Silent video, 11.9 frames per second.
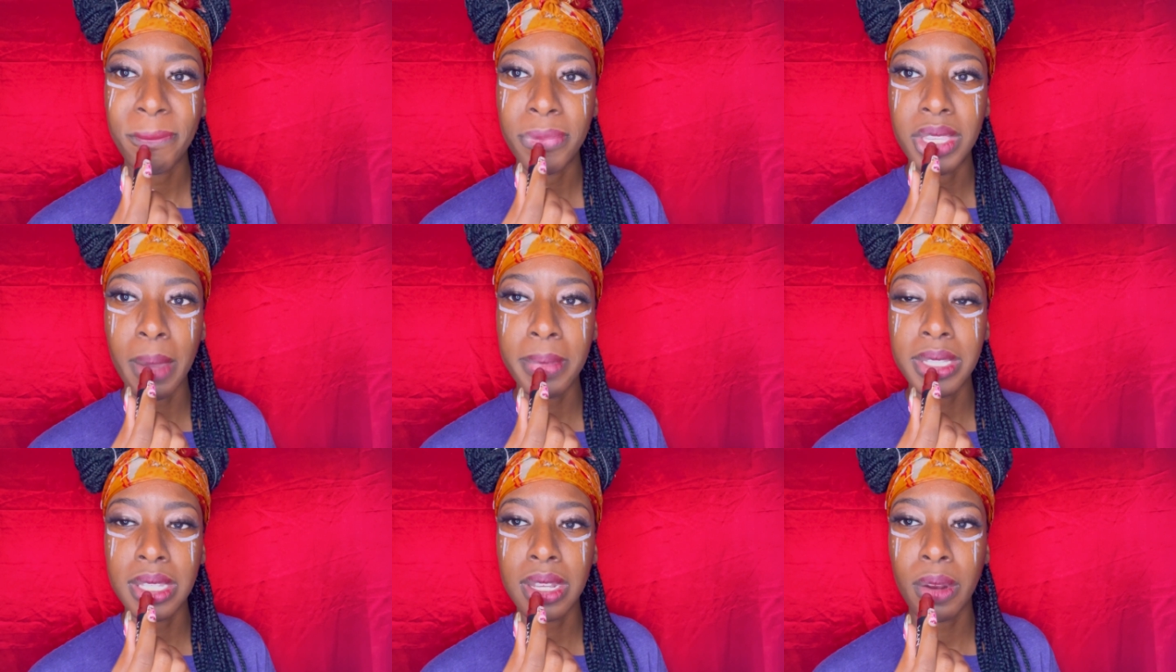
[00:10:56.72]

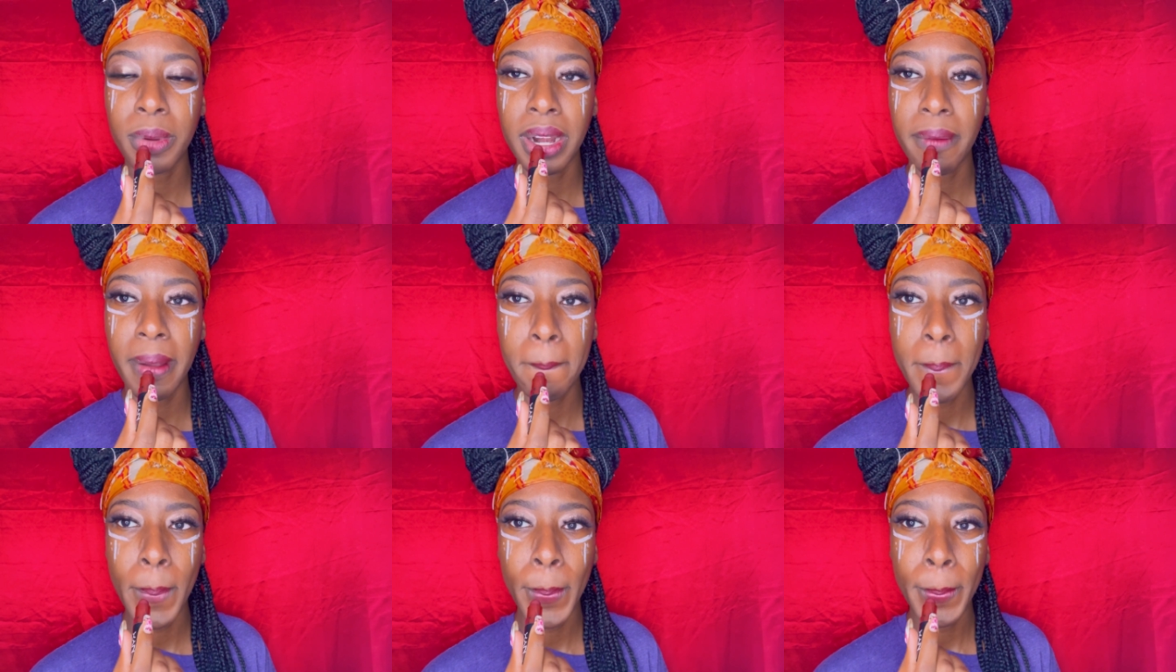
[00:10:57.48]
Jameson or
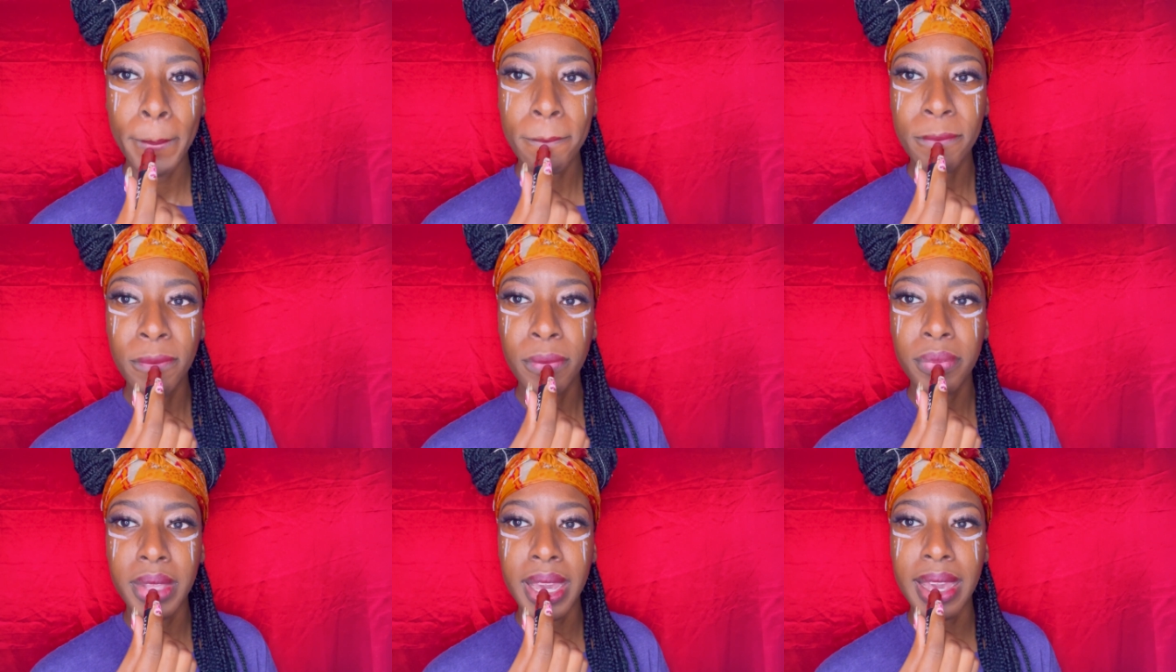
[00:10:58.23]
whatever.
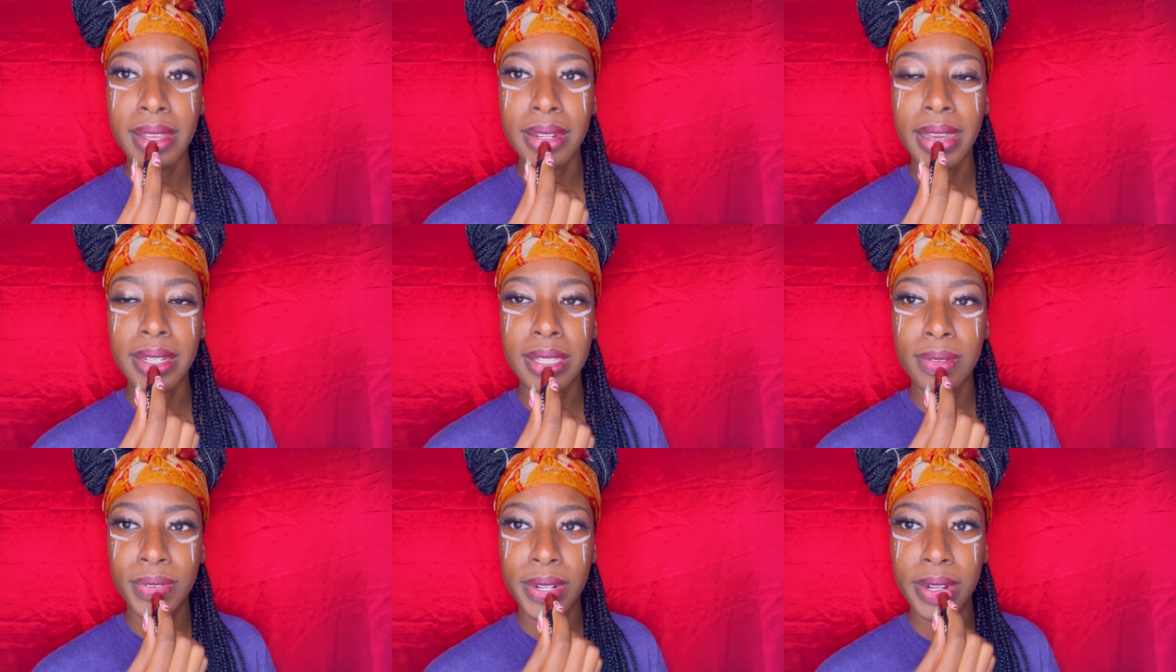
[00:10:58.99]
I had liked
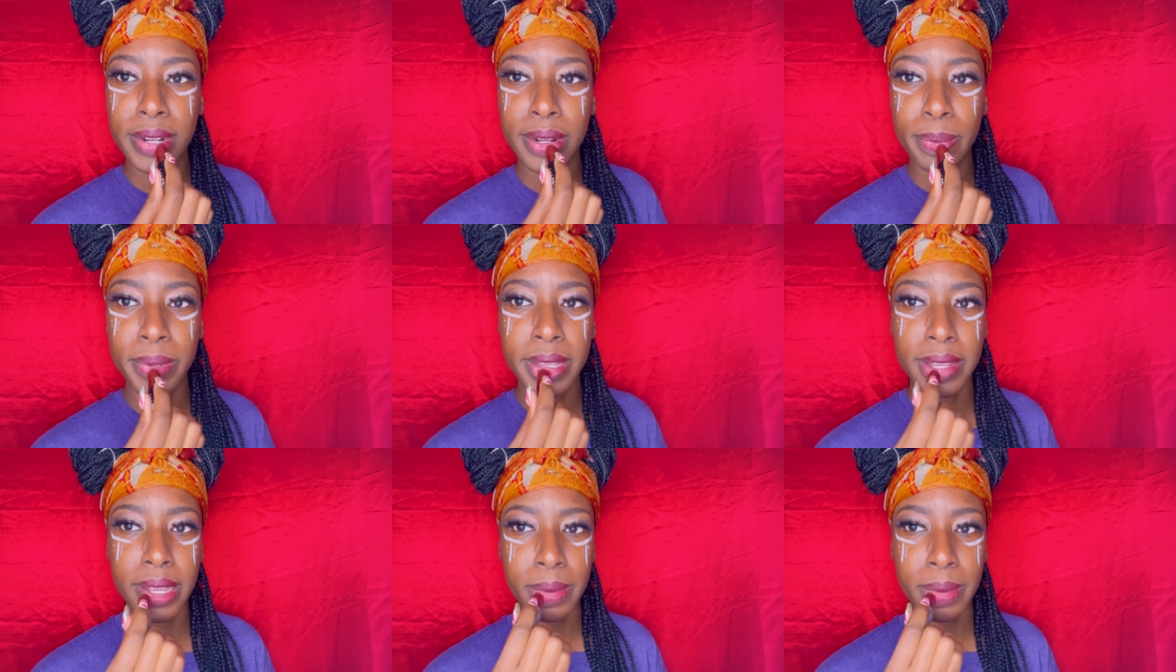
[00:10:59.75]
him for her, but I